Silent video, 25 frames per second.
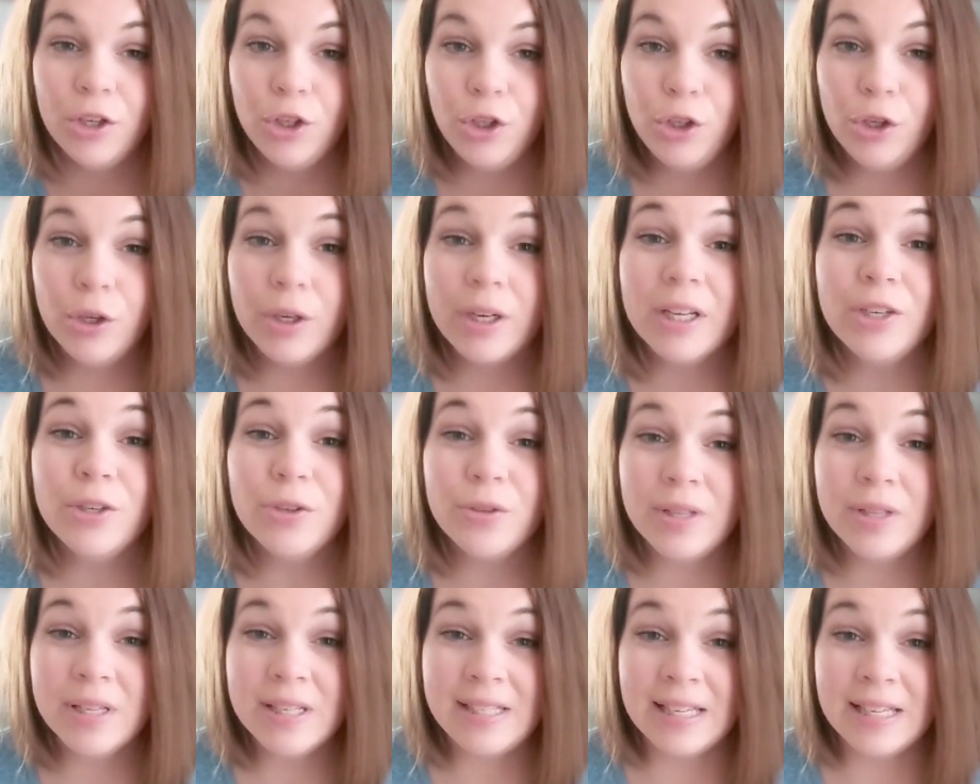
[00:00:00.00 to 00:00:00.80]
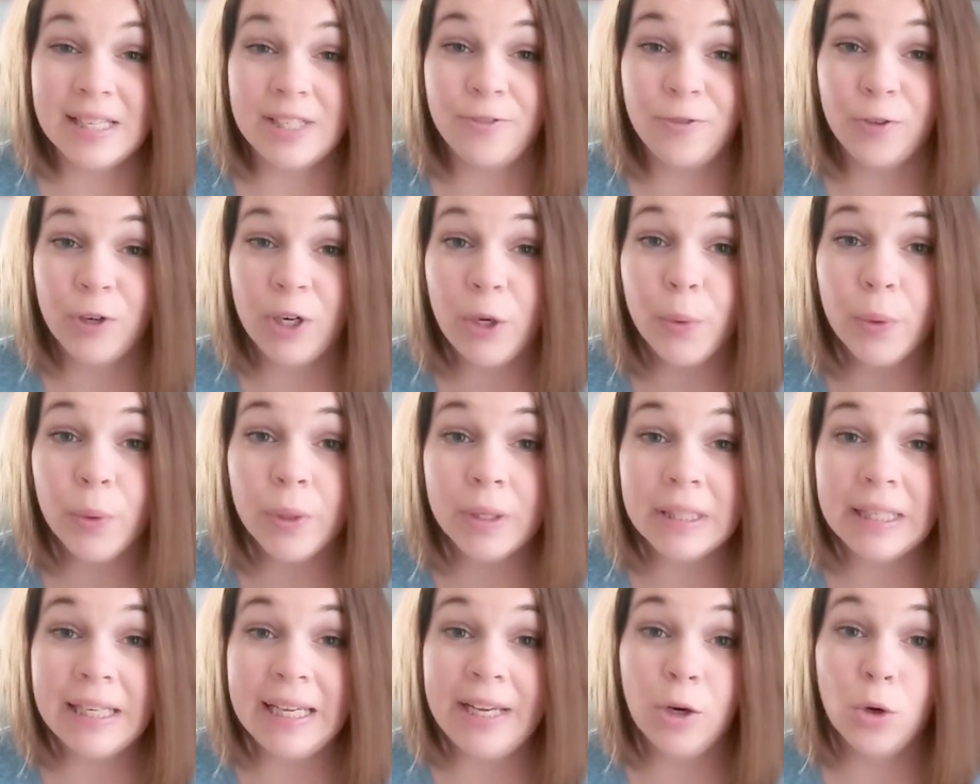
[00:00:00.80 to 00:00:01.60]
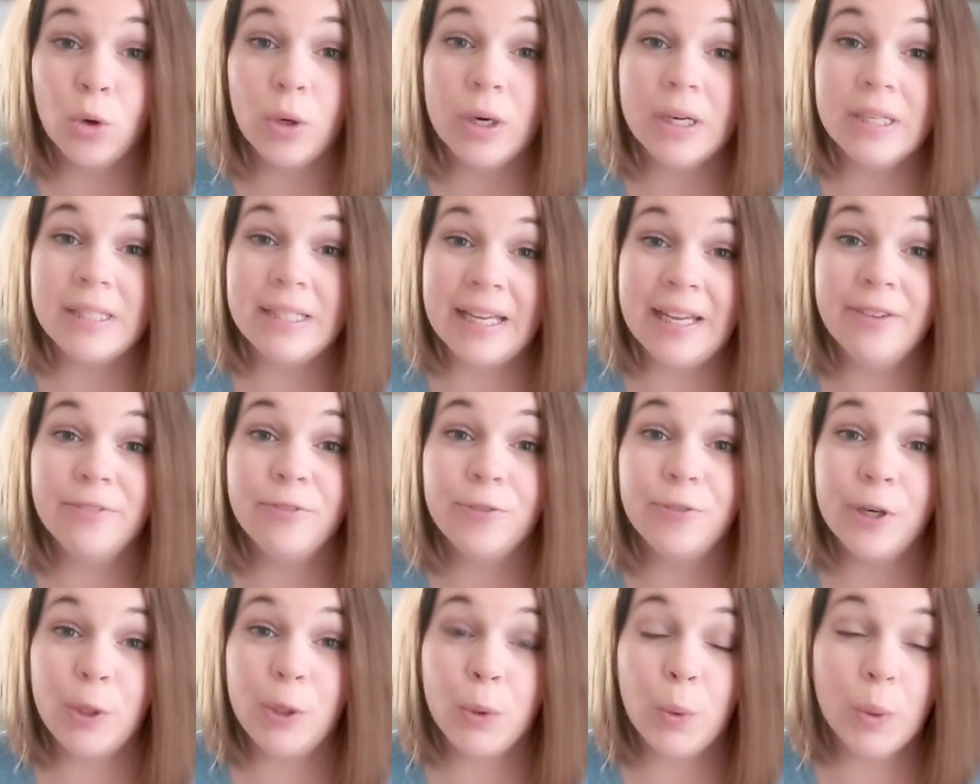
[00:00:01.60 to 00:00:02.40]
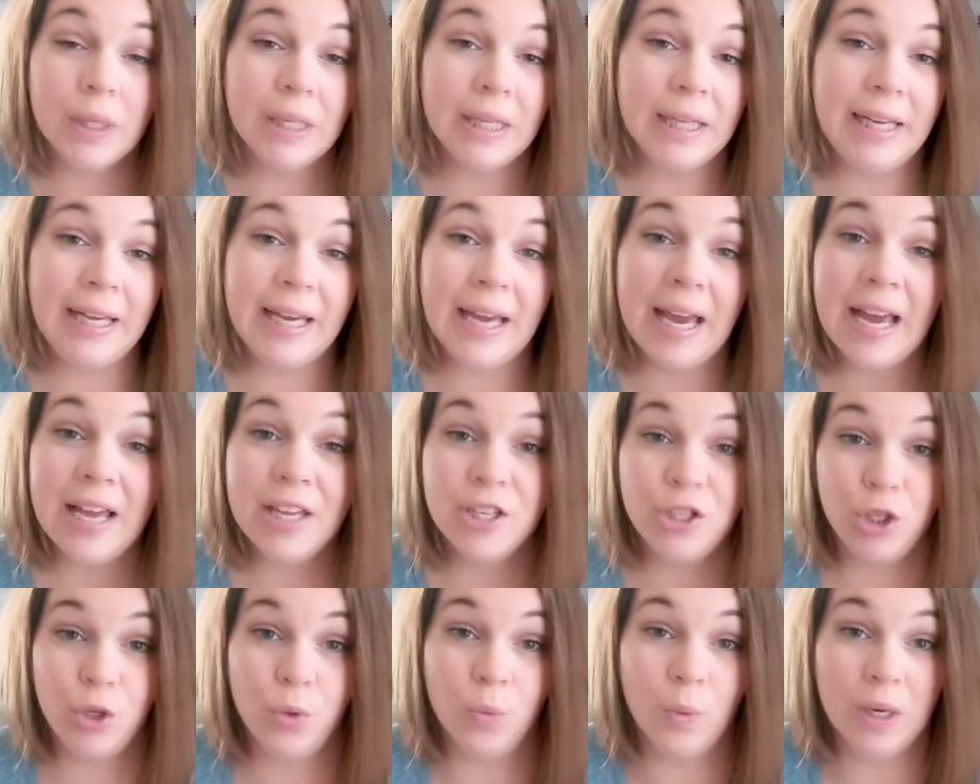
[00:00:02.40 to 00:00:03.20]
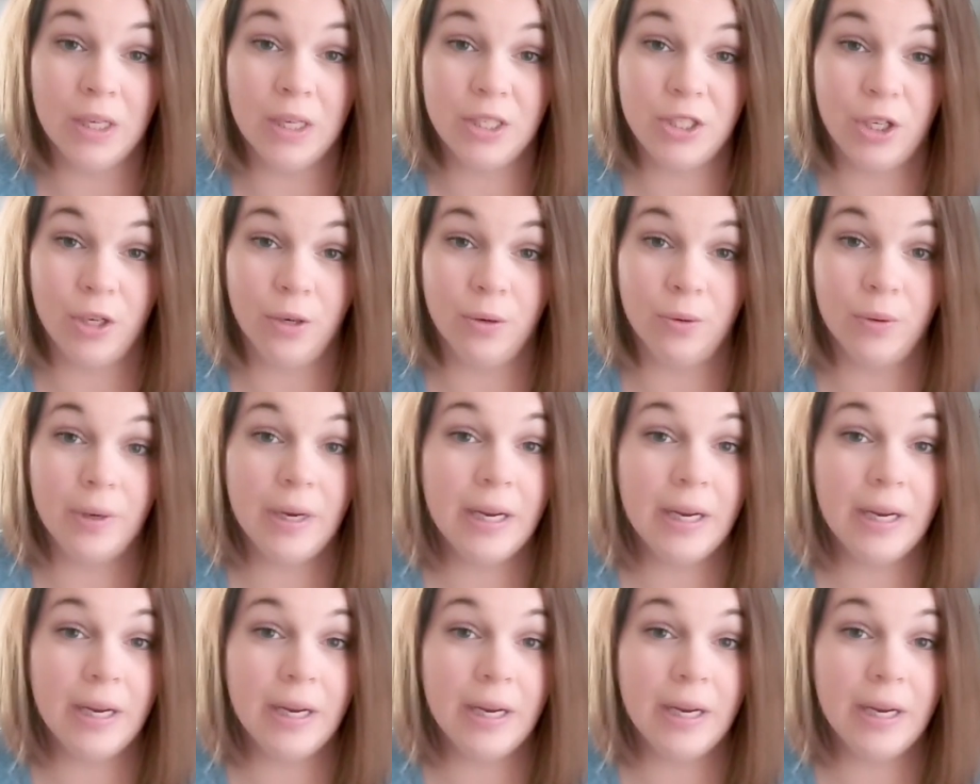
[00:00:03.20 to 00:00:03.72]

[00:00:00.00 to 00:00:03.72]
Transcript: You can do this as frequently or as infrequently as you want to.